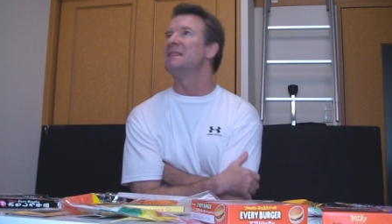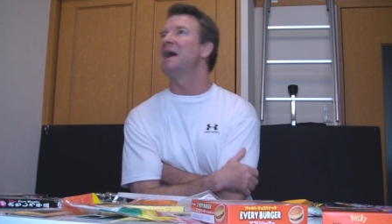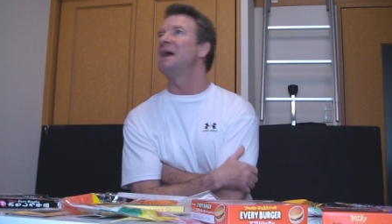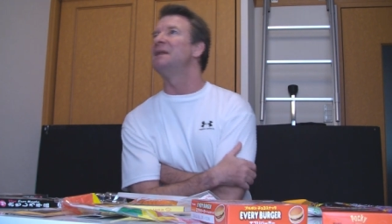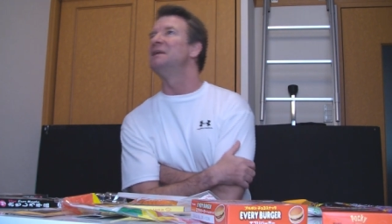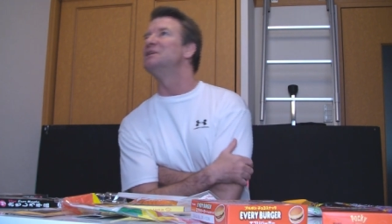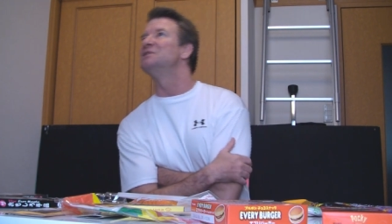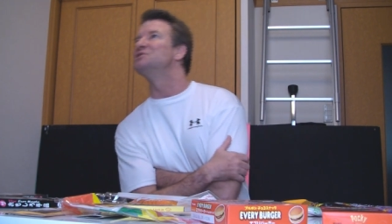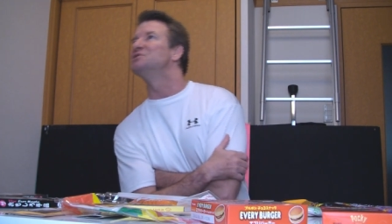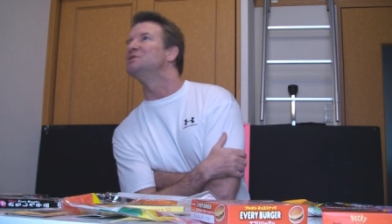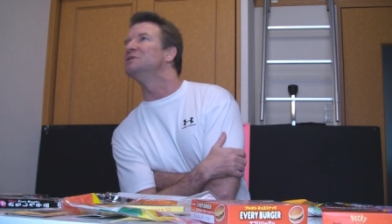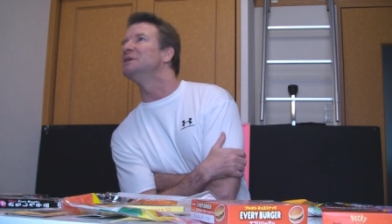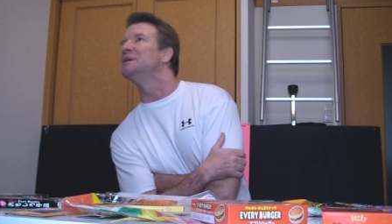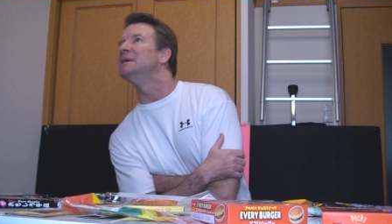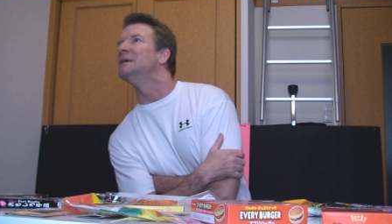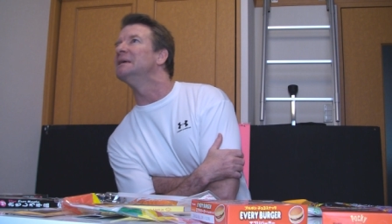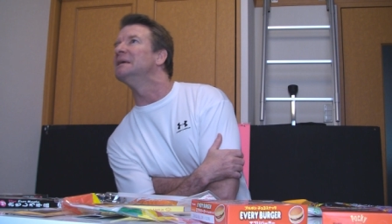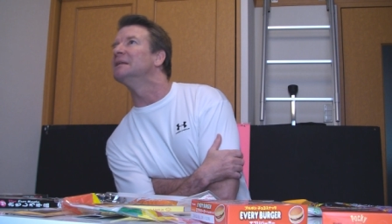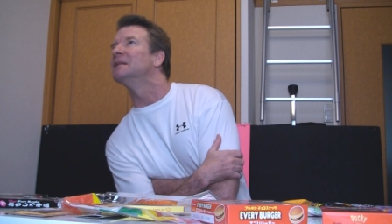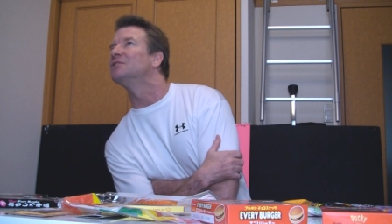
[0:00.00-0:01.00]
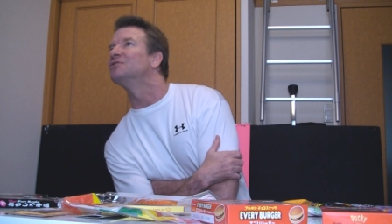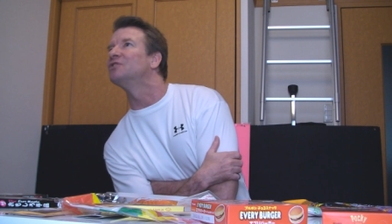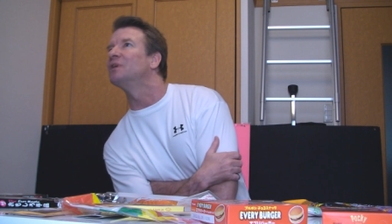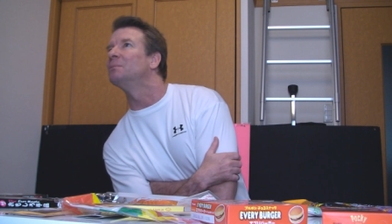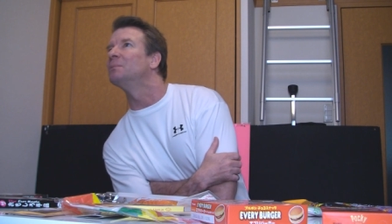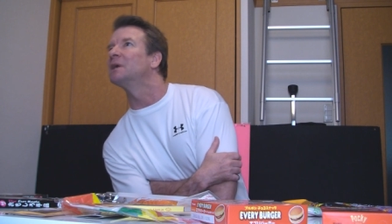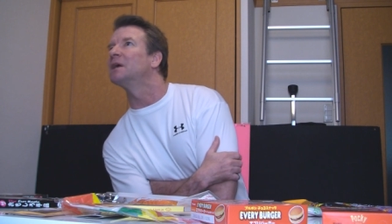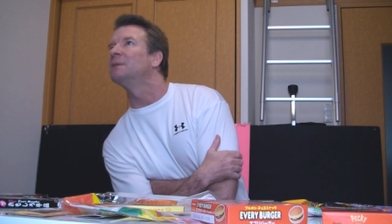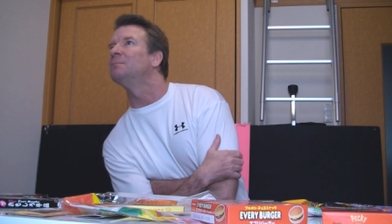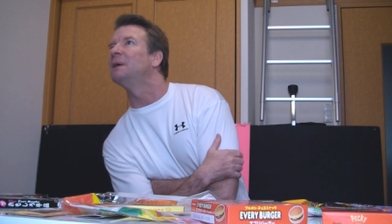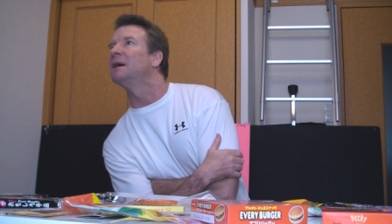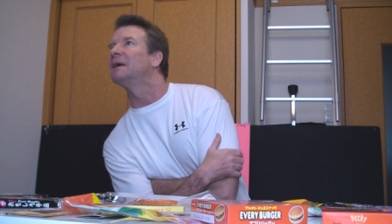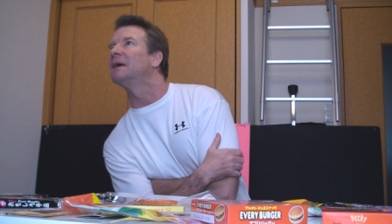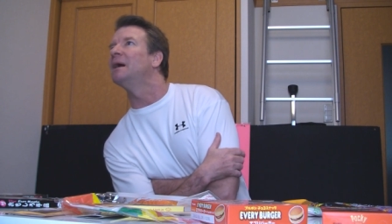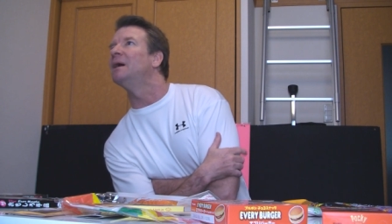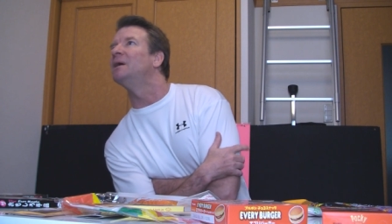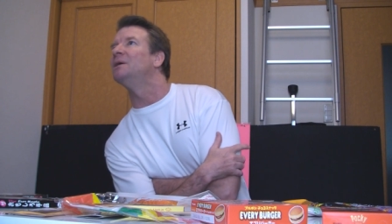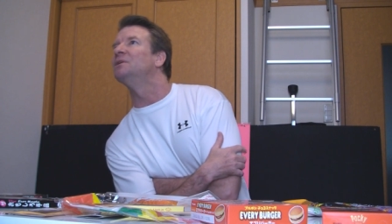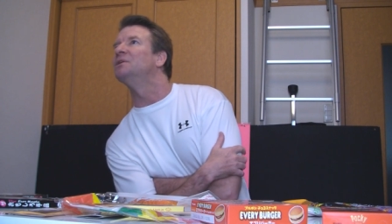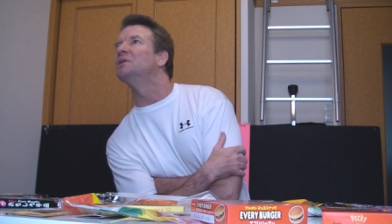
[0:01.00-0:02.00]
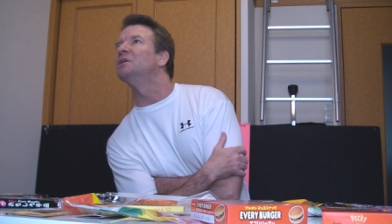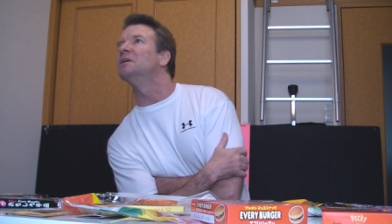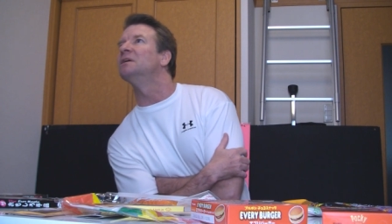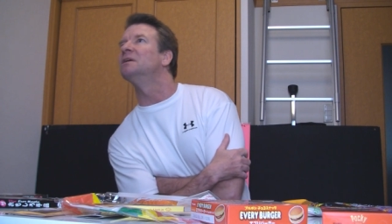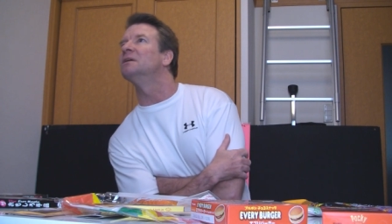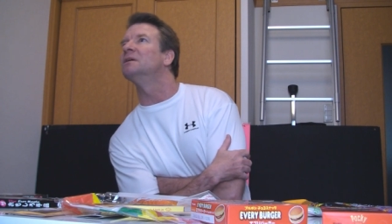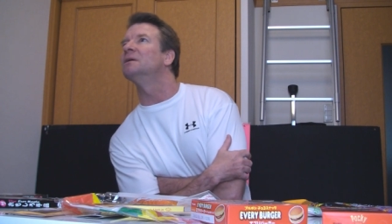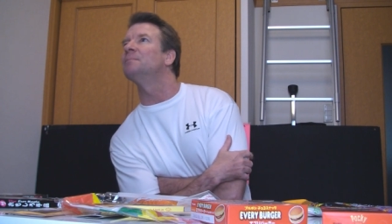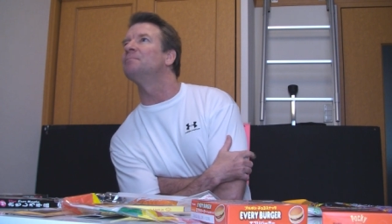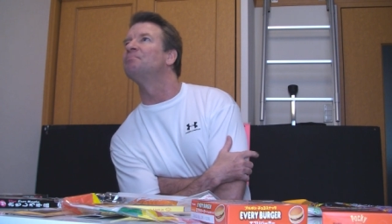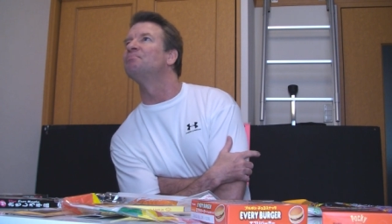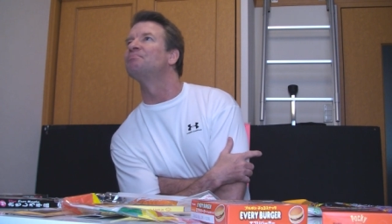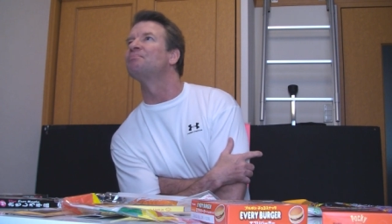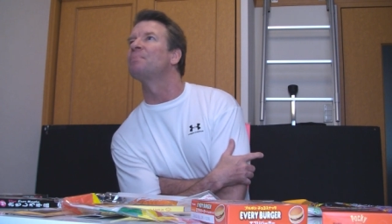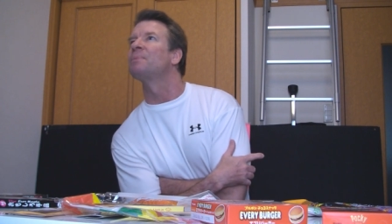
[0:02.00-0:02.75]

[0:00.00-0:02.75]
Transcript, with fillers: That is the, let's see, I'm looking at my calendar here.